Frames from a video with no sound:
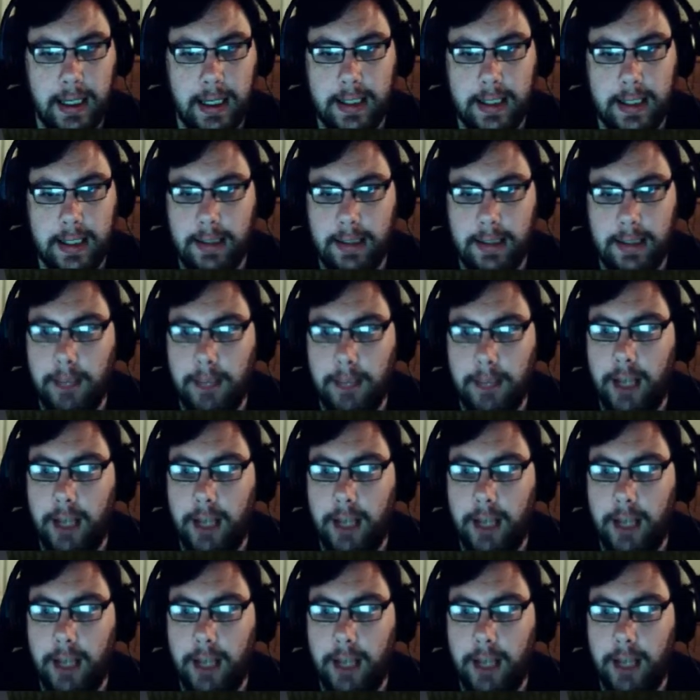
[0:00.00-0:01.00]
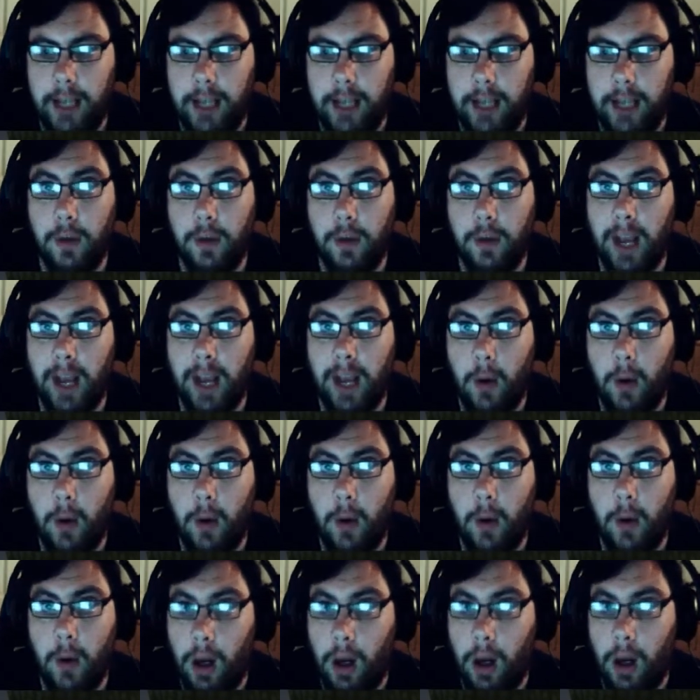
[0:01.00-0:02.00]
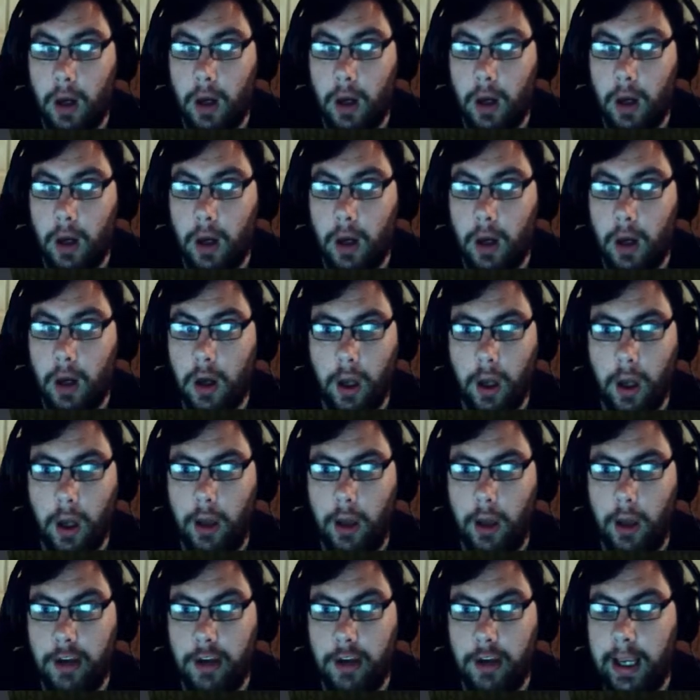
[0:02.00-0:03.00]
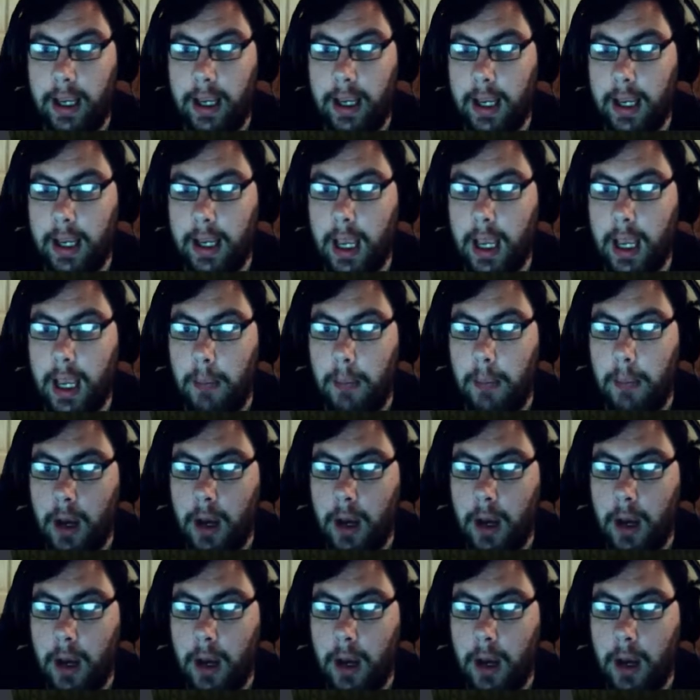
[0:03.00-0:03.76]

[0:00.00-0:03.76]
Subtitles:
to make, so you can store power a lot earlier in game.